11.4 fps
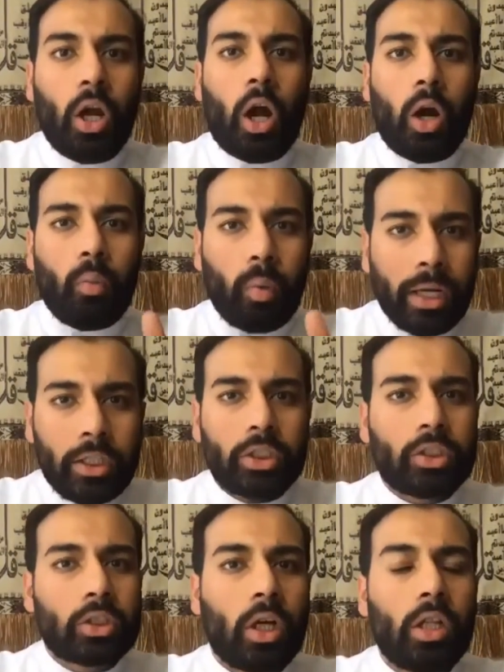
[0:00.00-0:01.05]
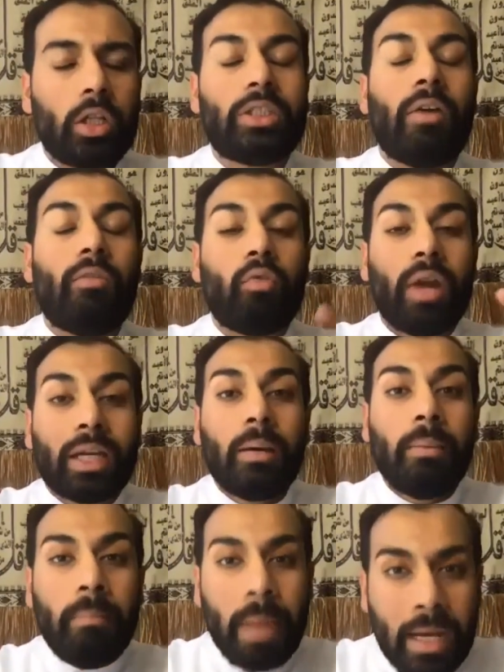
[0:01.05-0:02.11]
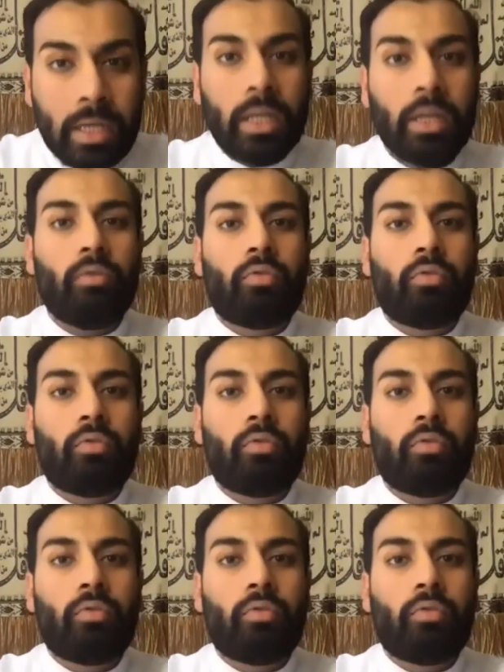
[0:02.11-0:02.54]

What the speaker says: our righteous scholars, have recommended